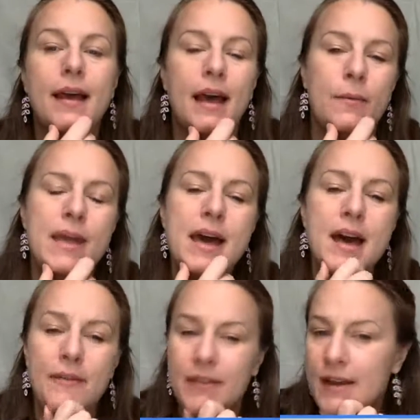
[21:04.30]
And
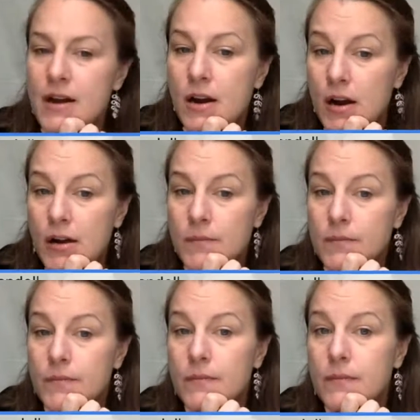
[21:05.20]
there are
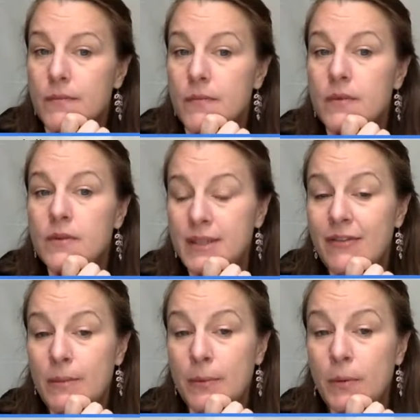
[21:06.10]

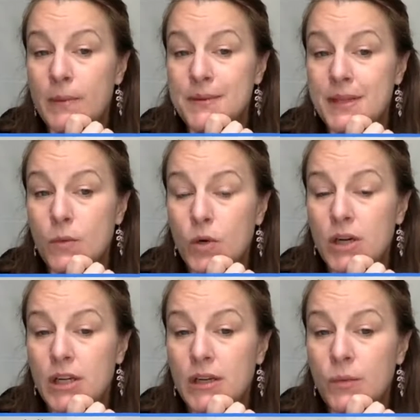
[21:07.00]
several problems in the
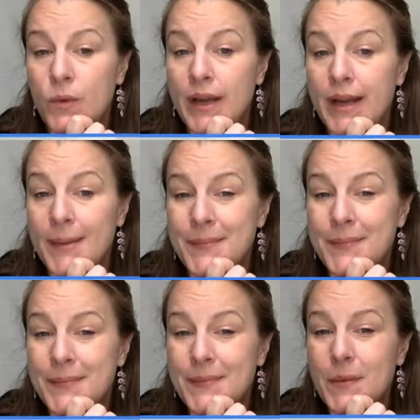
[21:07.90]
world where
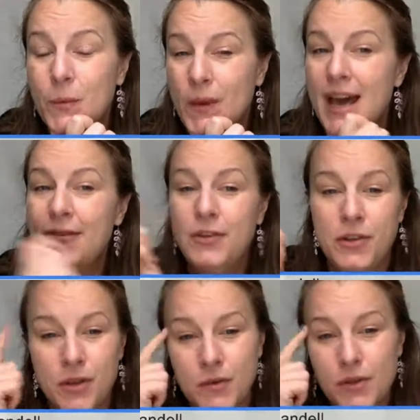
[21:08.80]
we have to
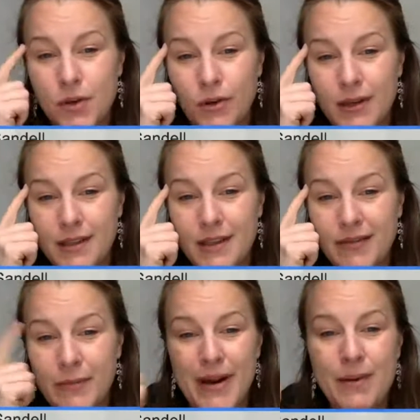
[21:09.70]
use
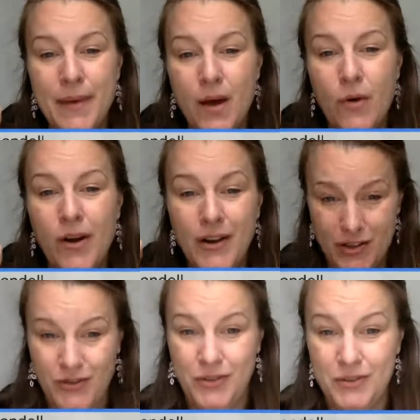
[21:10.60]
cognitive brain power
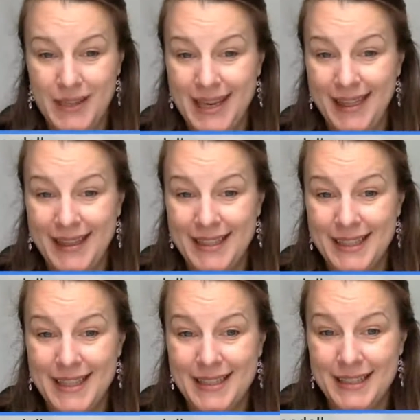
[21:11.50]
to get these
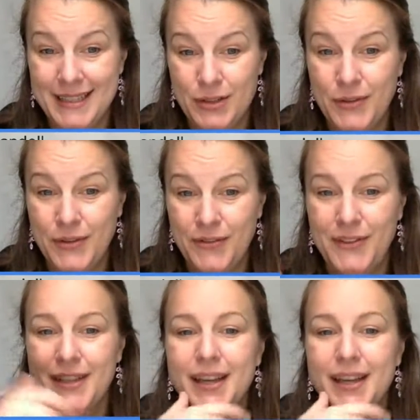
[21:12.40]
things solved.